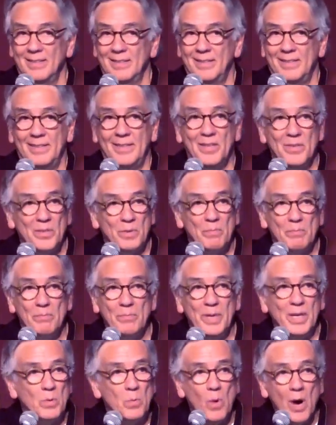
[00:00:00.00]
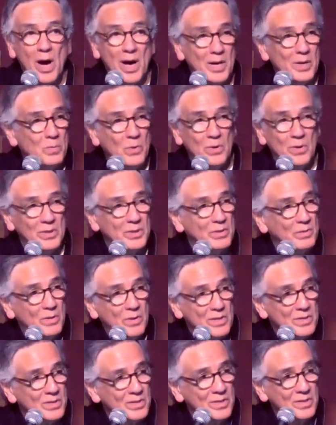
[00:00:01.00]
there's a big wide world of
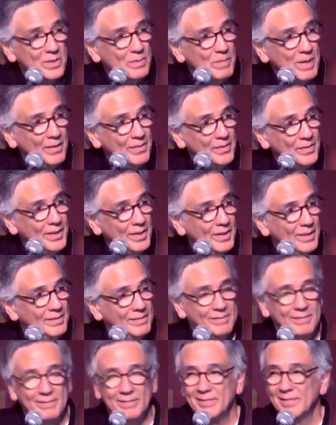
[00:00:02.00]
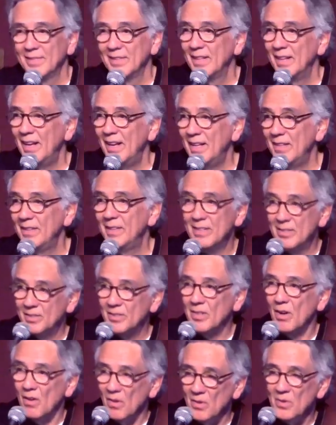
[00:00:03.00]
Christendom out there. And this
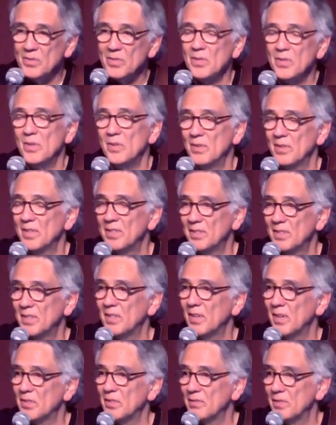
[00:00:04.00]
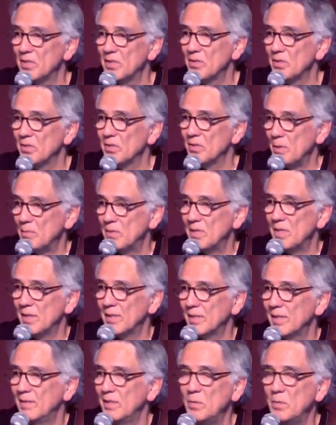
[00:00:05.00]
also is a controversial subject,
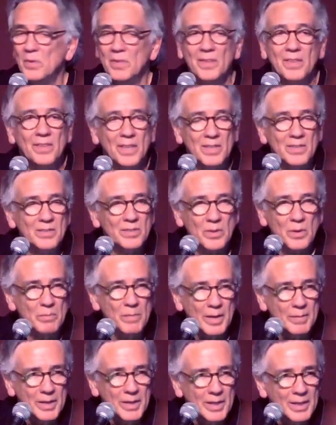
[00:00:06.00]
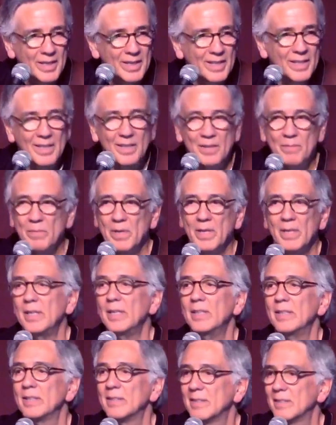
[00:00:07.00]
and you wouldn't think so maybe, but it
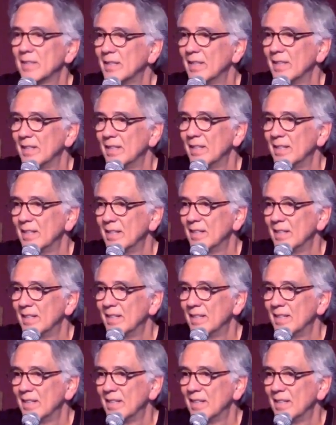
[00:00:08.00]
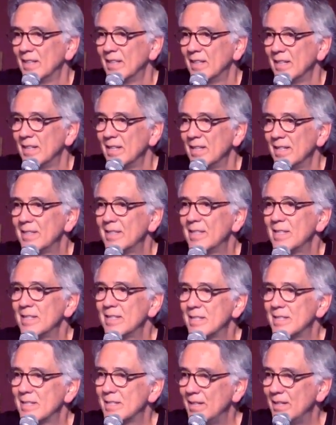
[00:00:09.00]
is.
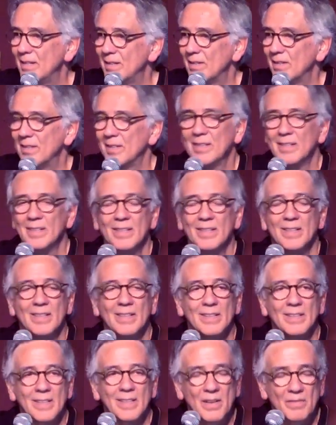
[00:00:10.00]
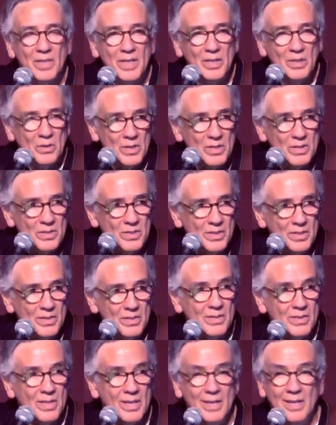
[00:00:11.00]
Sincere, loving
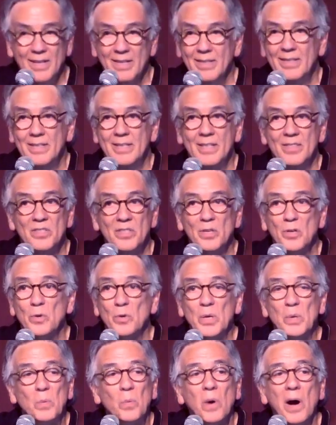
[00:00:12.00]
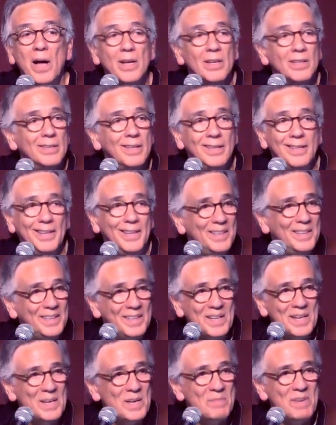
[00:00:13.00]
Christians disagree wildly
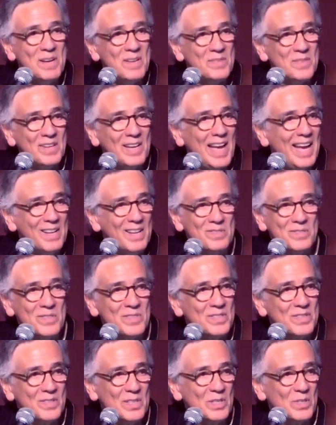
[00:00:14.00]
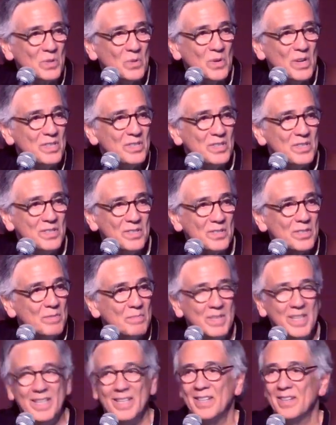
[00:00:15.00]
about the answer to these questions, the
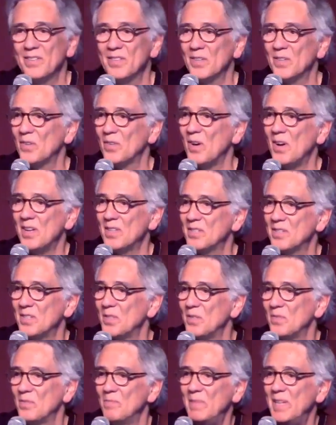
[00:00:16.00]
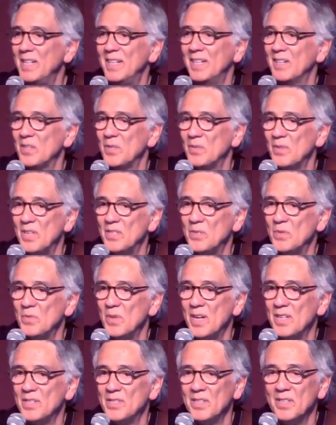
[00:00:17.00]
meaning of the cross and the meaning of the
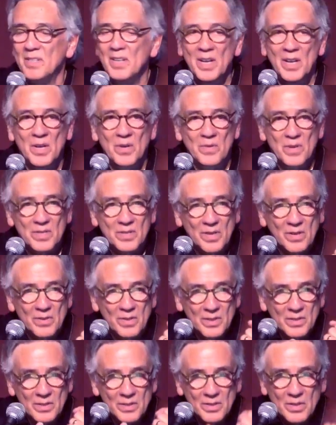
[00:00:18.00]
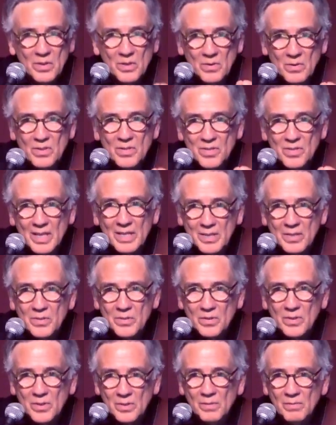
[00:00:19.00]
resurrection, which are the two
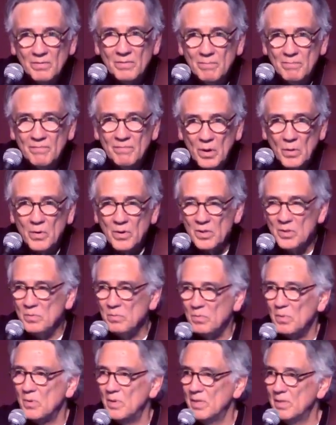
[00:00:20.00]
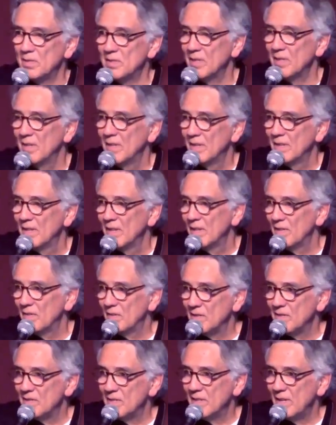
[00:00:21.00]
central focus points of
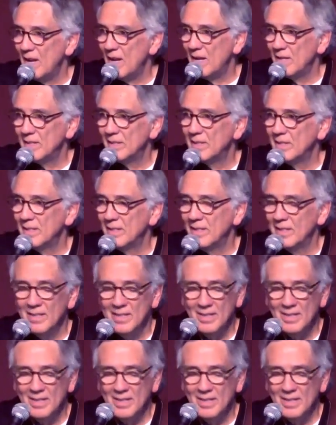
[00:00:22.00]
Christianity.